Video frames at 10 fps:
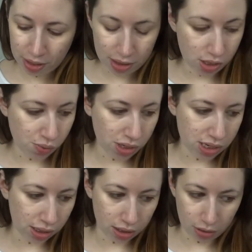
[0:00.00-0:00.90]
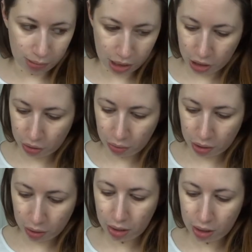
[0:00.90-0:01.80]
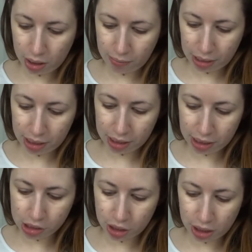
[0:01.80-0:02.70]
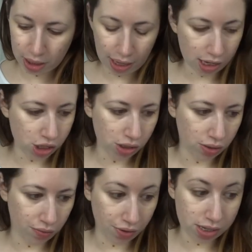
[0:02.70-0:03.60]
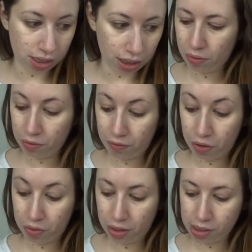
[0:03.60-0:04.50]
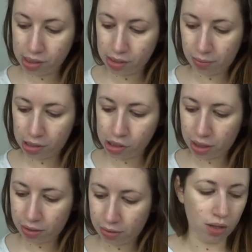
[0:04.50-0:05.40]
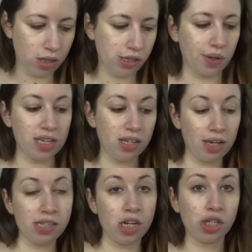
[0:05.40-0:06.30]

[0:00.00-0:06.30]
This one is a little bit newer in my collection and I actually recently reviewed this on my channel. So I guess I'll get to